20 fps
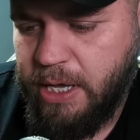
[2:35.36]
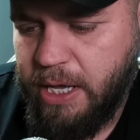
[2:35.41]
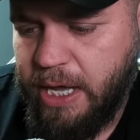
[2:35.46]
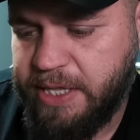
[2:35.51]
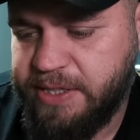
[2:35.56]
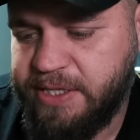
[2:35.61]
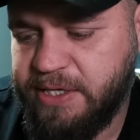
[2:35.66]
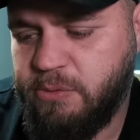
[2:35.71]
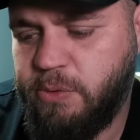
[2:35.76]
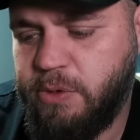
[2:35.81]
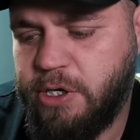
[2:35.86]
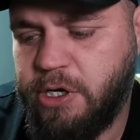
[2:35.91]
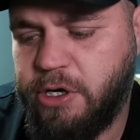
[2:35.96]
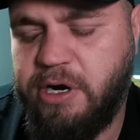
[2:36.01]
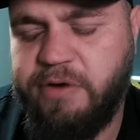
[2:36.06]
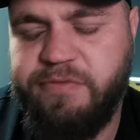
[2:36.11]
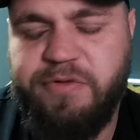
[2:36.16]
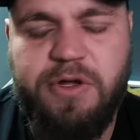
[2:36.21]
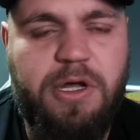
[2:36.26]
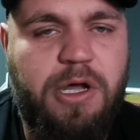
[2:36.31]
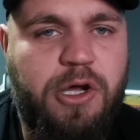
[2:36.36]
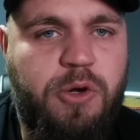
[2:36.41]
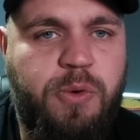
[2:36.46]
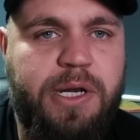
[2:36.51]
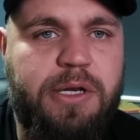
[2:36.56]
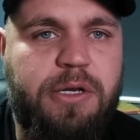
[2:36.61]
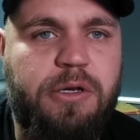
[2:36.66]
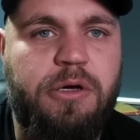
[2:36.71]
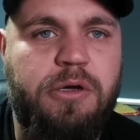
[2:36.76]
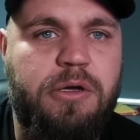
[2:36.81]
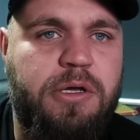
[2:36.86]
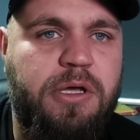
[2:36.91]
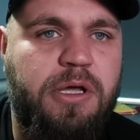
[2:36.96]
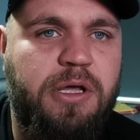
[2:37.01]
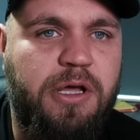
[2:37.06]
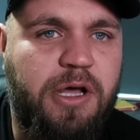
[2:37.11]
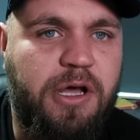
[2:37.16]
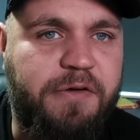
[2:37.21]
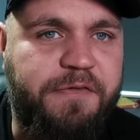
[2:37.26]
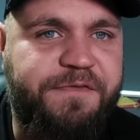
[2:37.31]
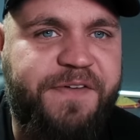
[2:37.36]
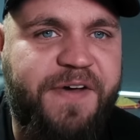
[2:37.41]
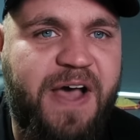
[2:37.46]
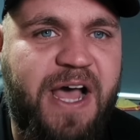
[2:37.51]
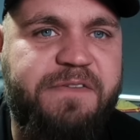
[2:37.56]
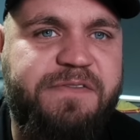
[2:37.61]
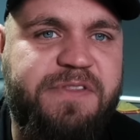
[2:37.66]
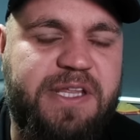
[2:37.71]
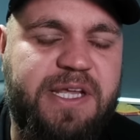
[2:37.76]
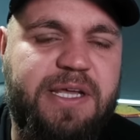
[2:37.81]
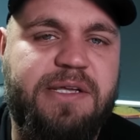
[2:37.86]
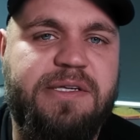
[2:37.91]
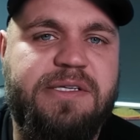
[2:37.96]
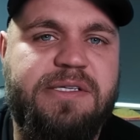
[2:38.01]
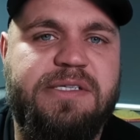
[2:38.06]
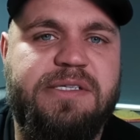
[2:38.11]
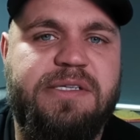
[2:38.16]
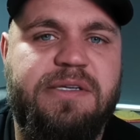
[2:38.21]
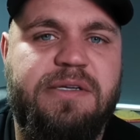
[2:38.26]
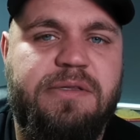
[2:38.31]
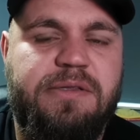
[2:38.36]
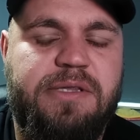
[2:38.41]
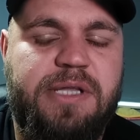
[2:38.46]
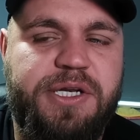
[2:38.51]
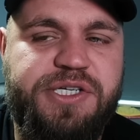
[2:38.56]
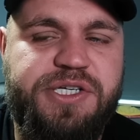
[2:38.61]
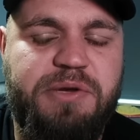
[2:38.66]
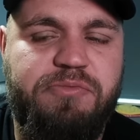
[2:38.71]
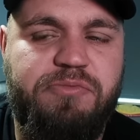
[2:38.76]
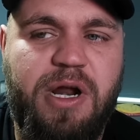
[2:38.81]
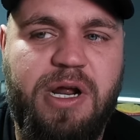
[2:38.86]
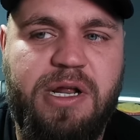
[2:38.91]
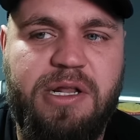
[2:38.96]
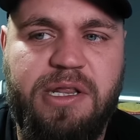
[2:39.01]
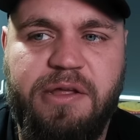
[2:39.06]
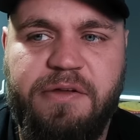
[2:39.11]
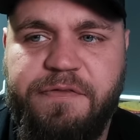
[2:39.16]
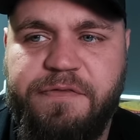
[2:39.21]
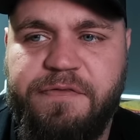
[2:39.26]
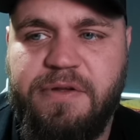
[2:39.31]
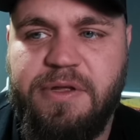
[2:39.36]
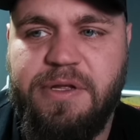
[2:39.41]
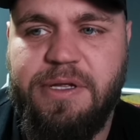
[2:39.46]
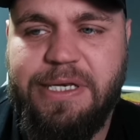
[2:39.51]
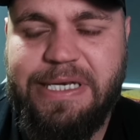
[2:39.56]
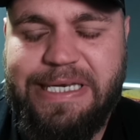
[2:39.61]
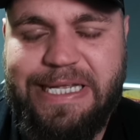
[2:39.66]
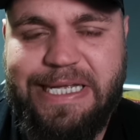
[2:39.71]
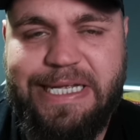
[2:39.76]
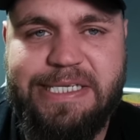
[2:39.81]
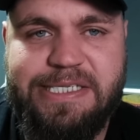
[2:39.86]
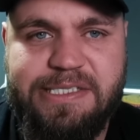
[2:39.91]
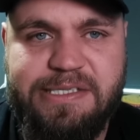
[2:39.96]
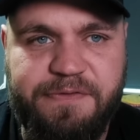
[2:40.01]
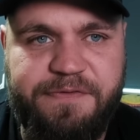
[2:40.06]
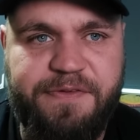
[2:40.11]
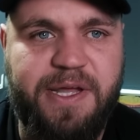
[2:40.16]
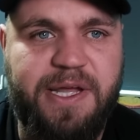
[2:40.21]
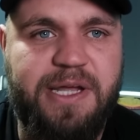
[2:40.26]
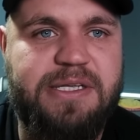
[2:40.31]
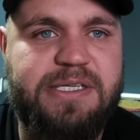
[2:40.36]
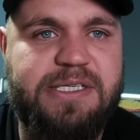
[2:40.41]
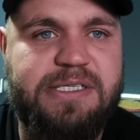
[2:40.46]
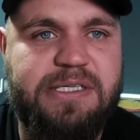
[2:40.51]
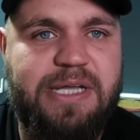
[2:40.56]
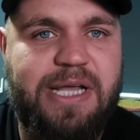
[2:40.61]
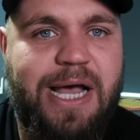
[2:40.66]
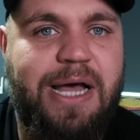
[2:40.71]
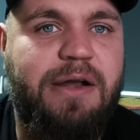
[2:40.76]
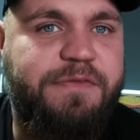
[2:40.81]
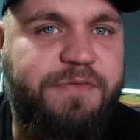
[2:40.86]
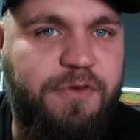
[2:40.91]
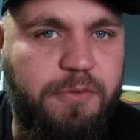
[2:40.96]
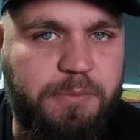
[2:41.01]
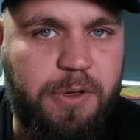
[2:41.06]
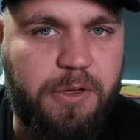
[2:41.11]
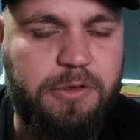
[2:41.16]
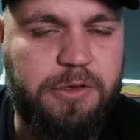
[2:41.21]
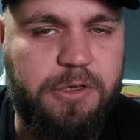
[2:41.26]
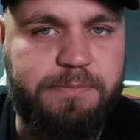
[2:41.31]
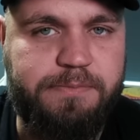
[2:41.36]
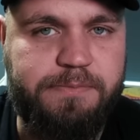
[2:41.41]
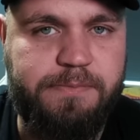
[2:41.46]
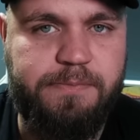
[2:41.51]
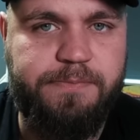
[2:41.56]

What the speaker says: I think we're going to have a quick look at five things that Jim Ratcliffe needs to fix at a football club.